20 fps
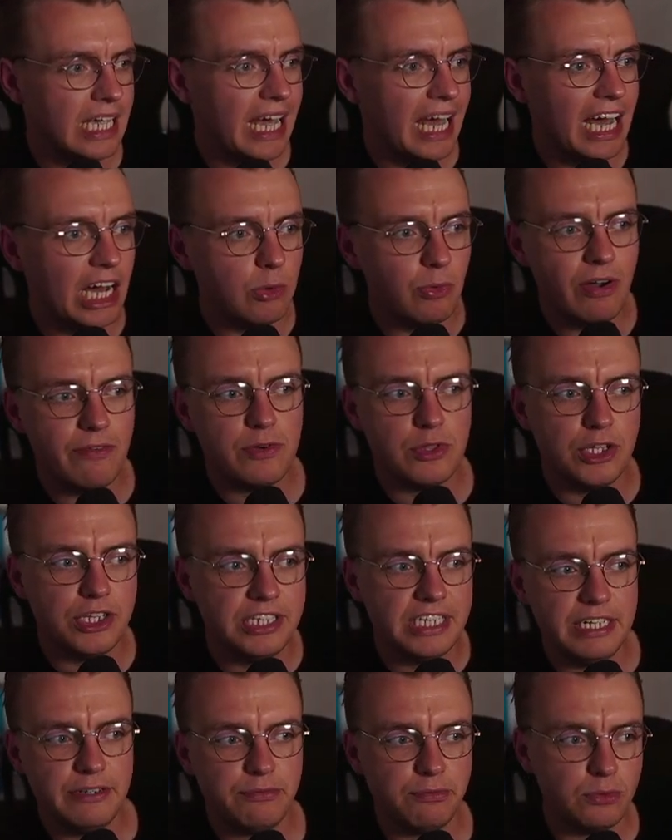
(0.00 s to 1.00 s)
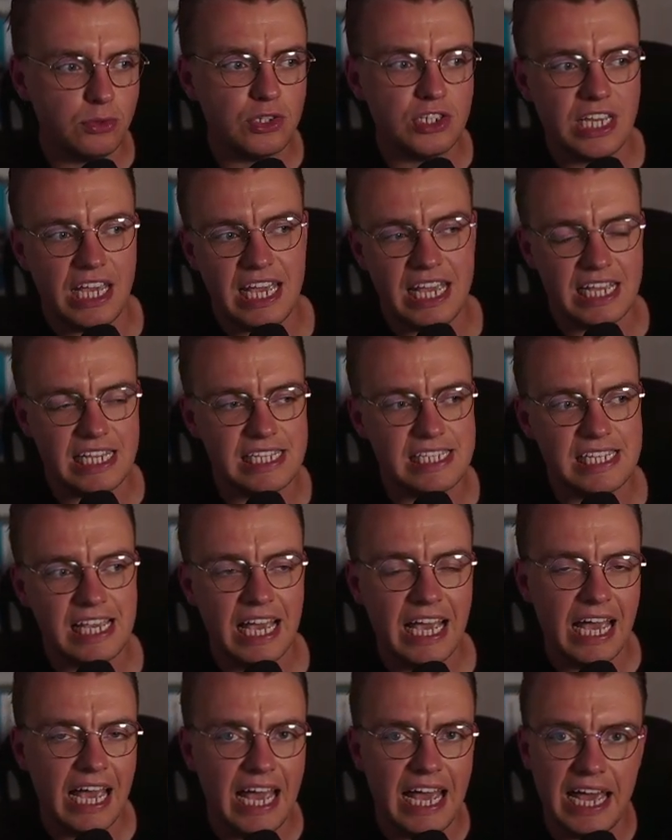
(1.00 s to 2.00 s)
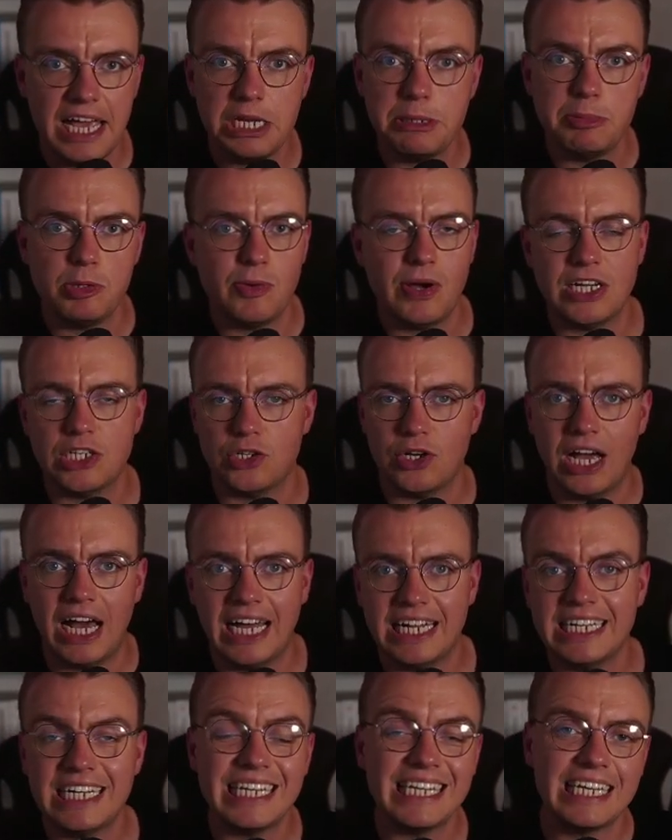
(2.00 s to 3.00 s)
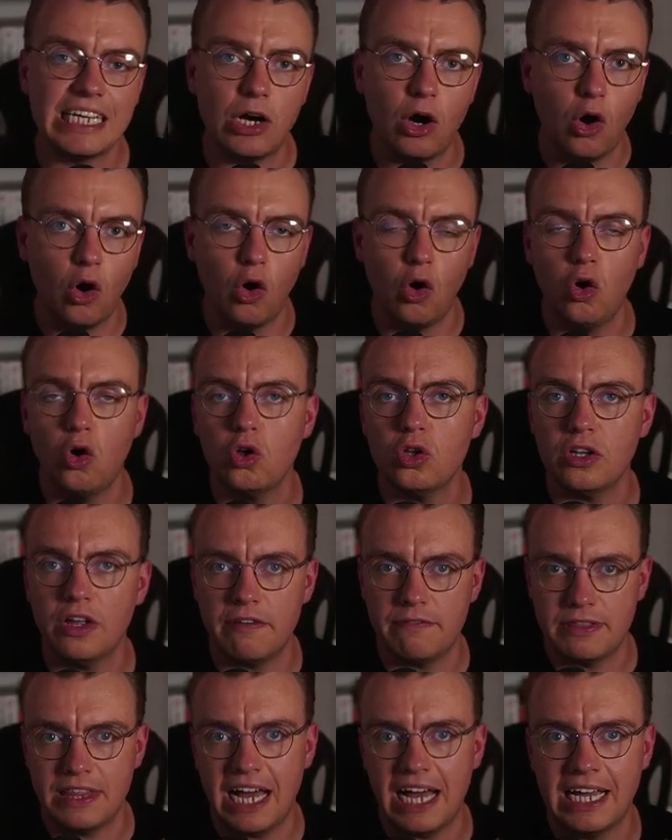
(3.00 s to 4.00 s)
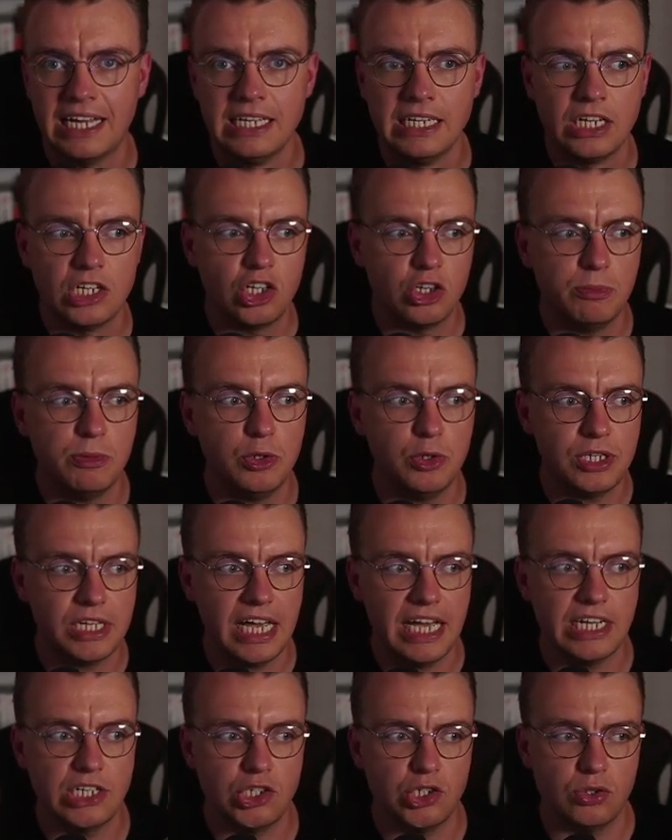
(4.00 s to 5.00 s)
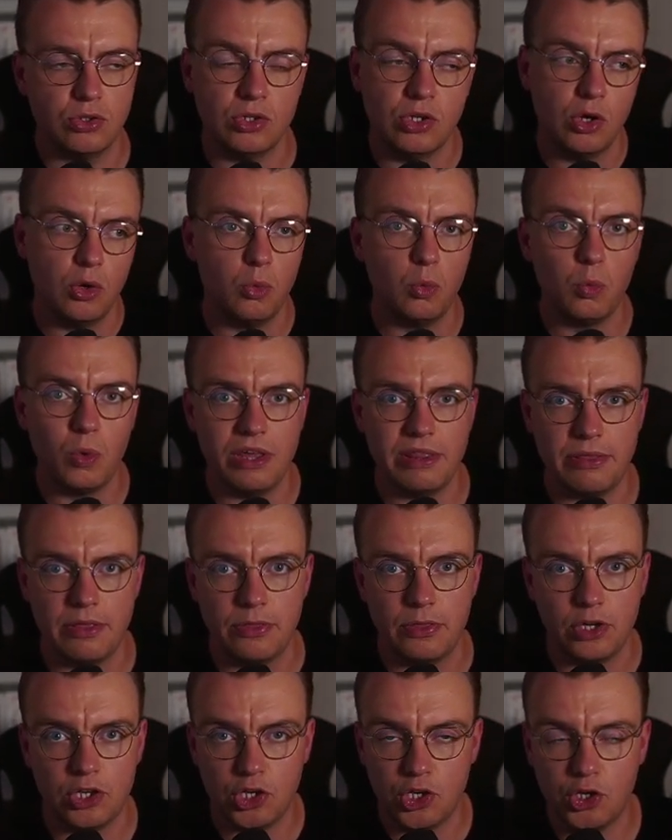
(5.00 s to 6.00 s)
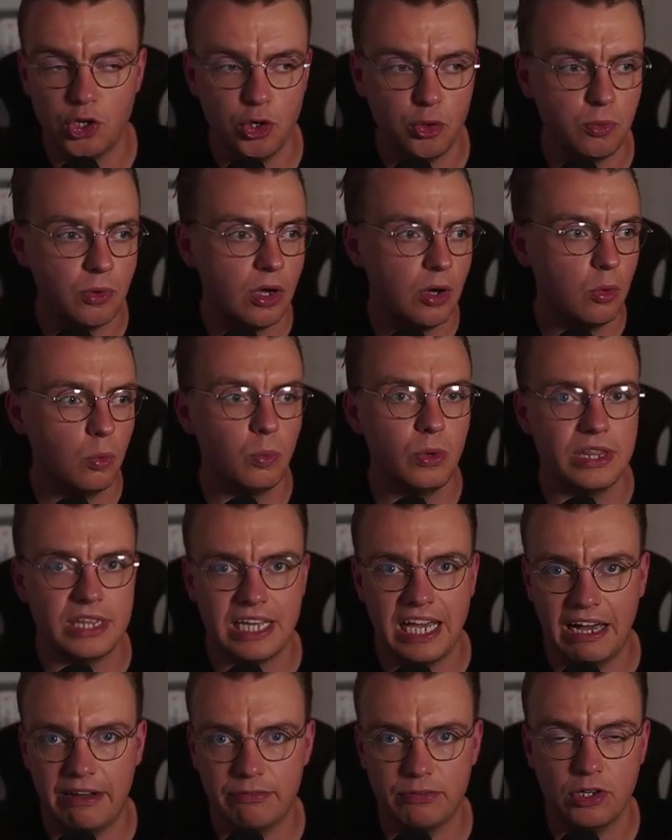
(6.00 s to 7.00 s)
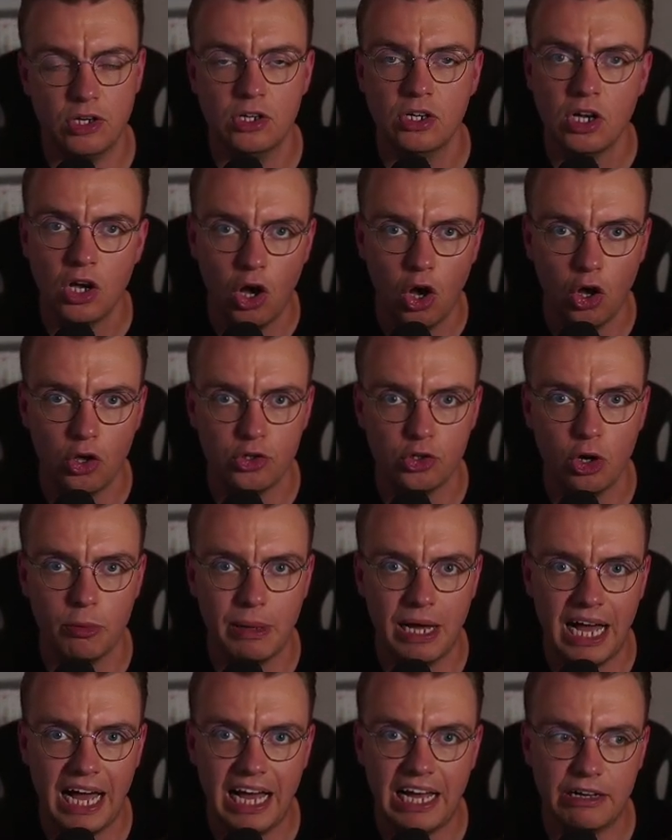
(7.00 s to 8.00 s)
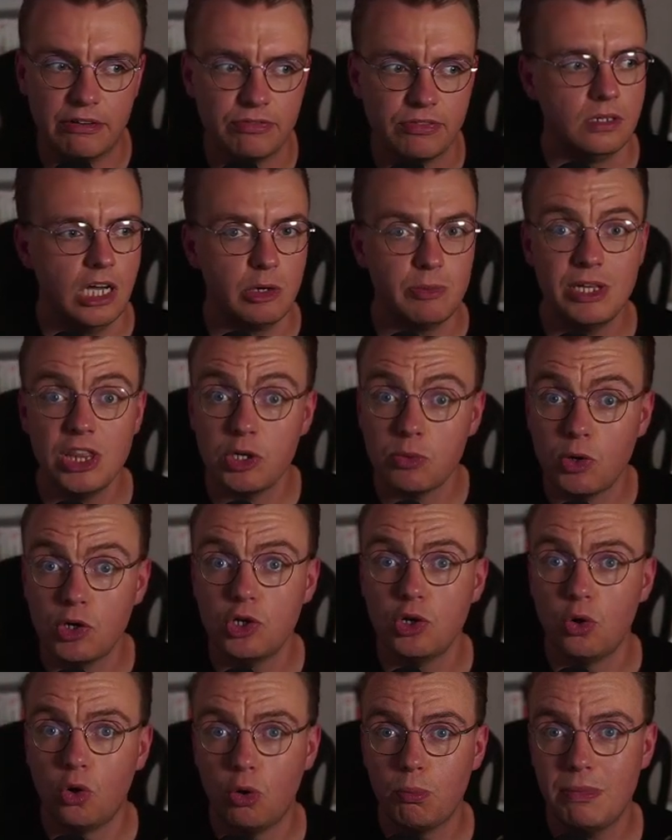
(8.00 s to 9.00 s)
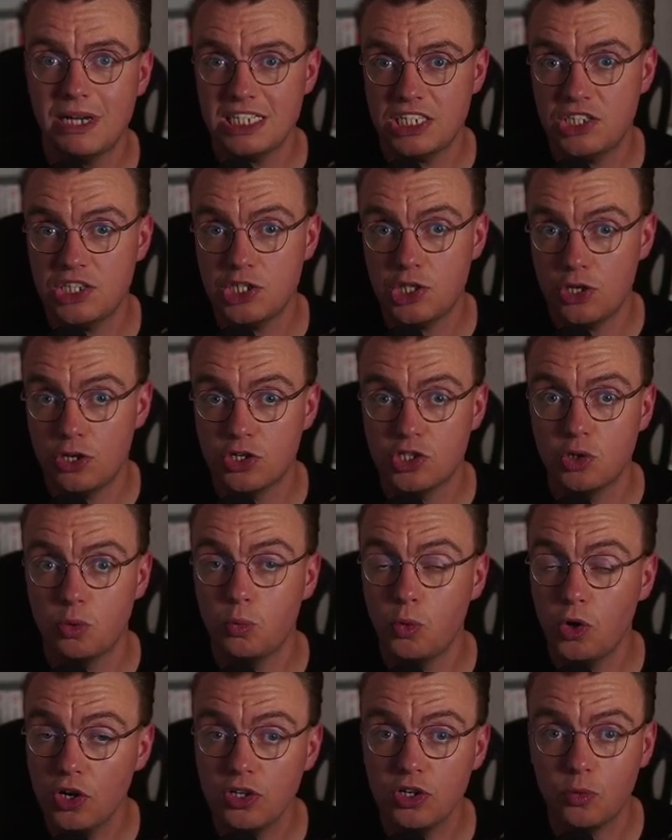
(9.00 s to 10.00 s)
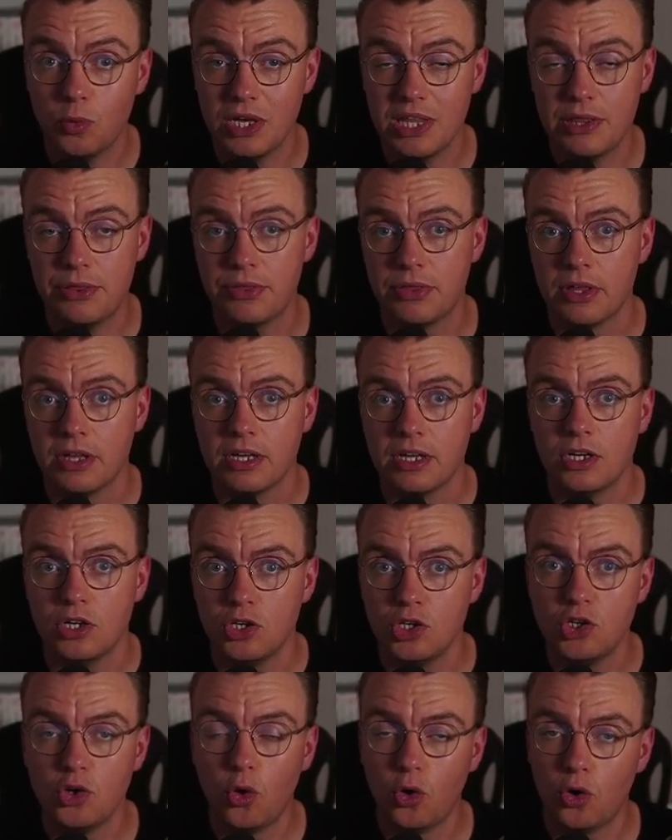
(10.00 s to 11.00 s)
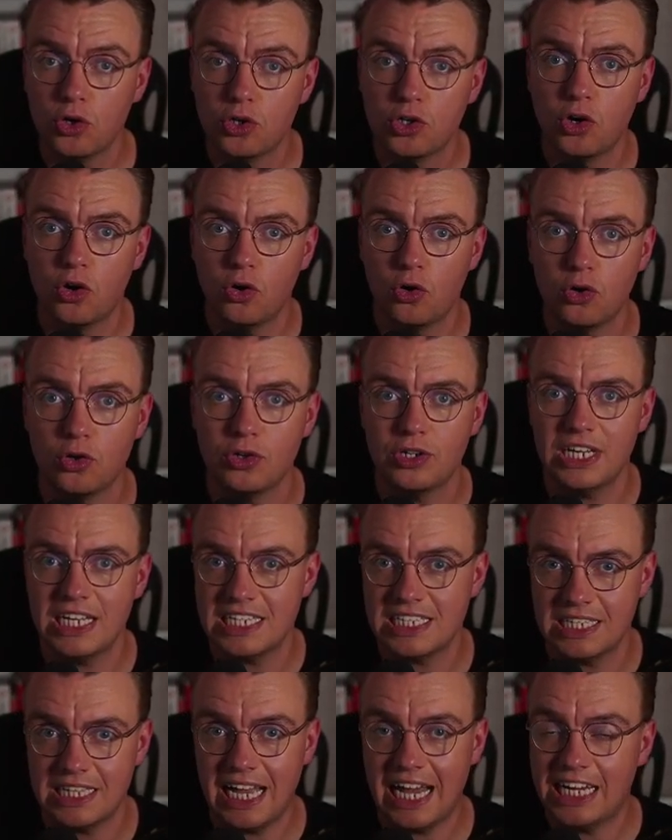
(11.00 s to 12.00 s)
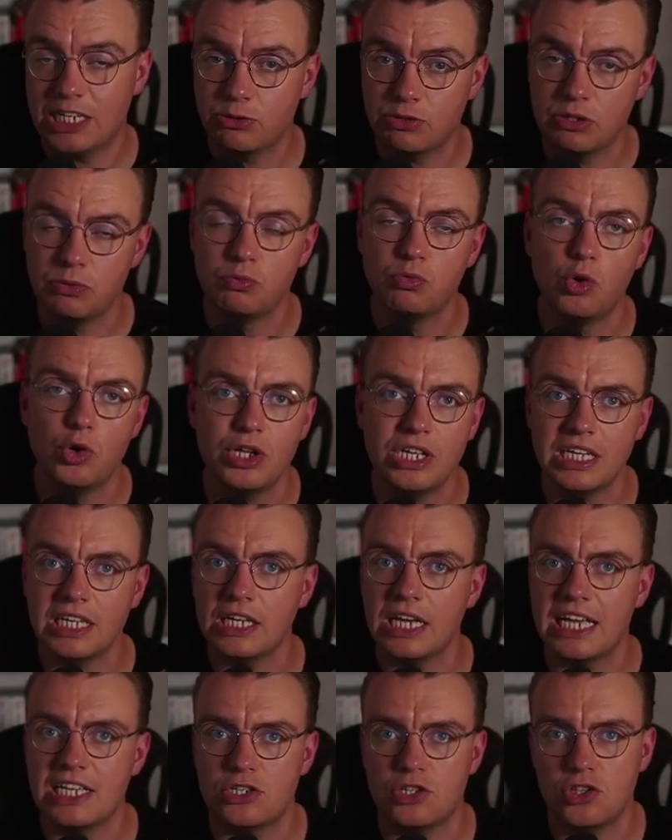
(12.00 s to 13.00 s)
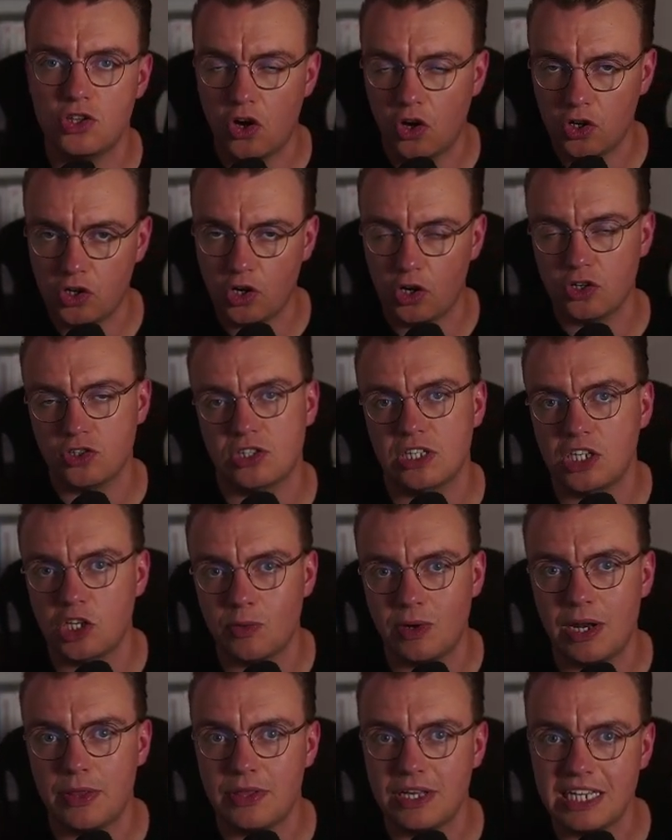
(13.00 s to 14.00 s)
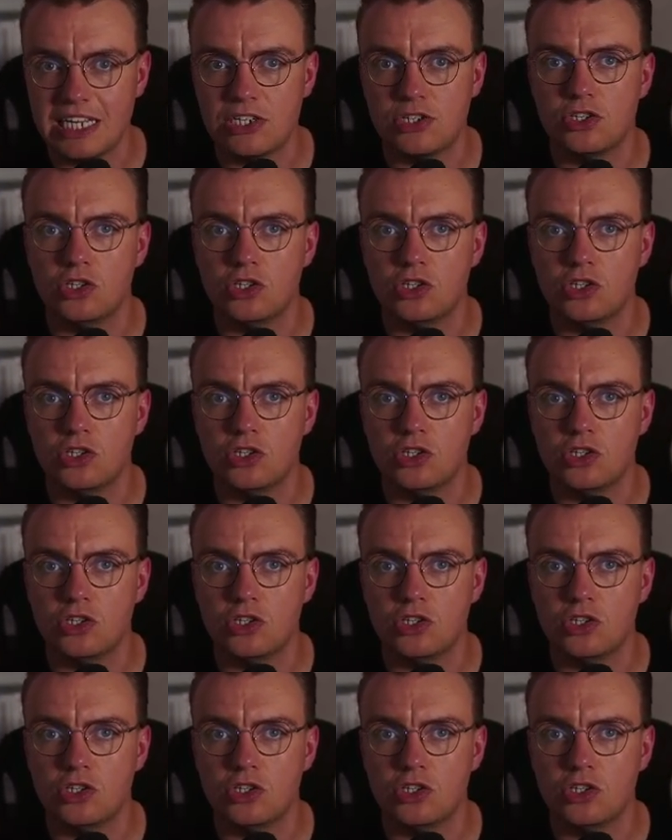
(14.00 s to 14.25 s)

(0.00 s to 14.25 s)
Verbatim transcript: However, the difference is AWS are handling all of that communication with the queue, with Kafka on your behalf. And when there are no messages there to work with, your code isn't actually running, it's not costing you anything, it's